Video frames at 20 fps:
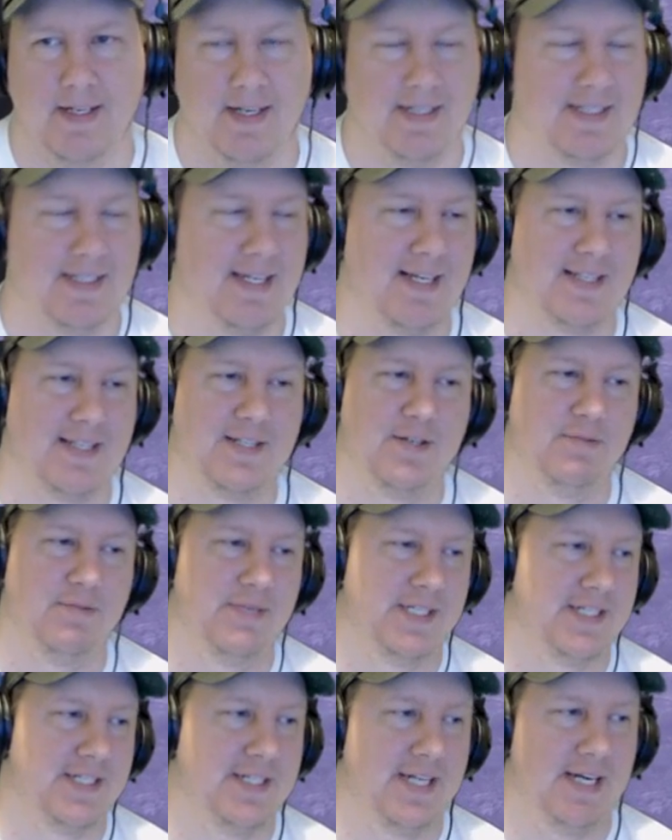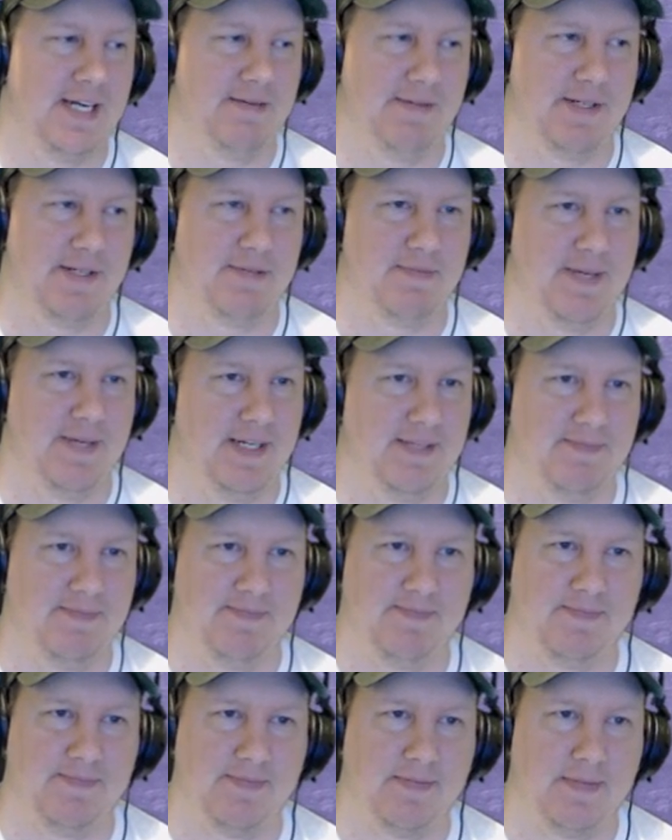I take too much damage, man.
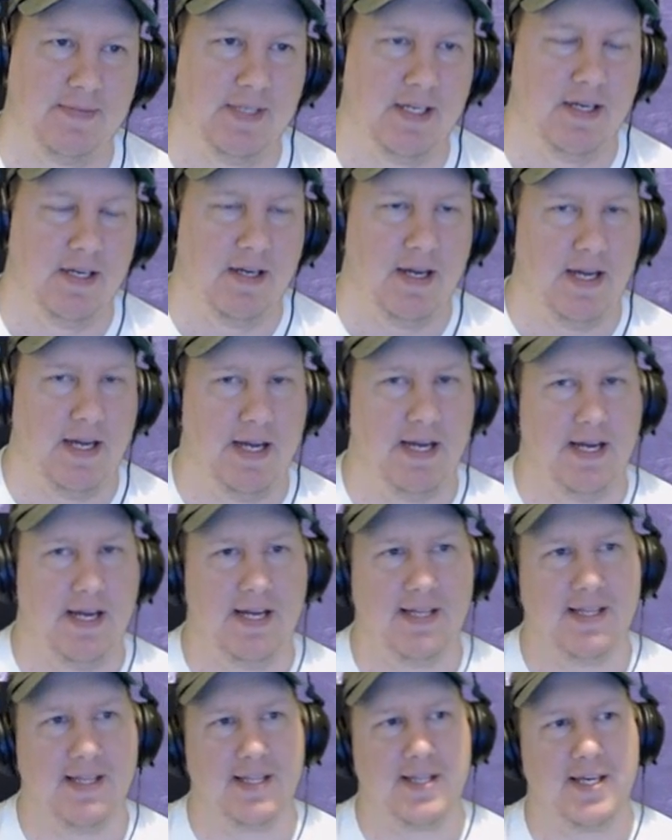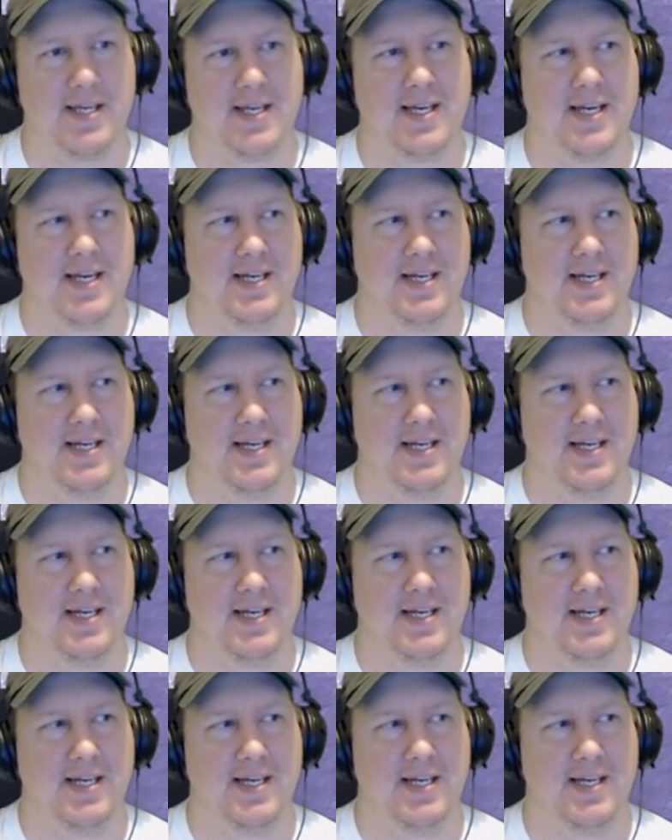And the thing